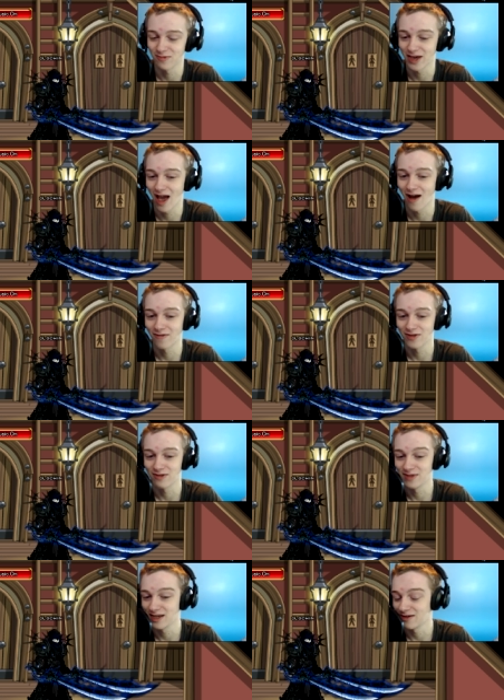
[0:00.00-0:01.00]
We have
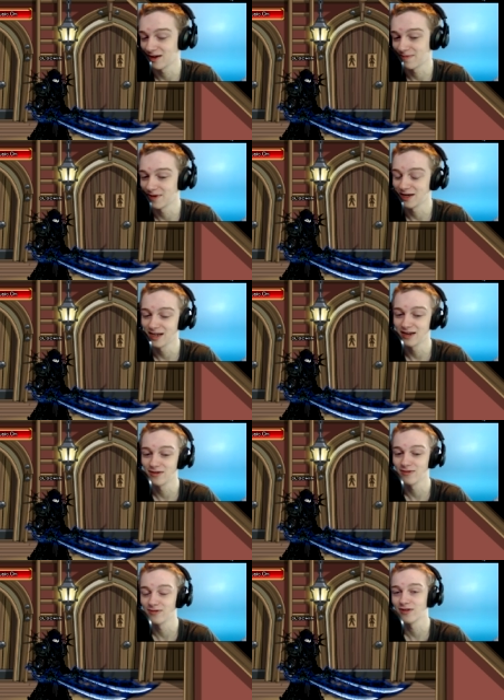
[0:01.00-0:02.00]
some TLAPD
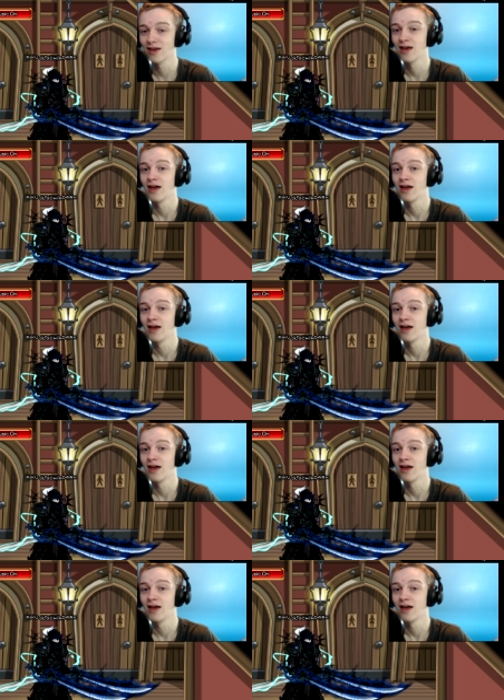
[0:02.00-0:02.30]
news,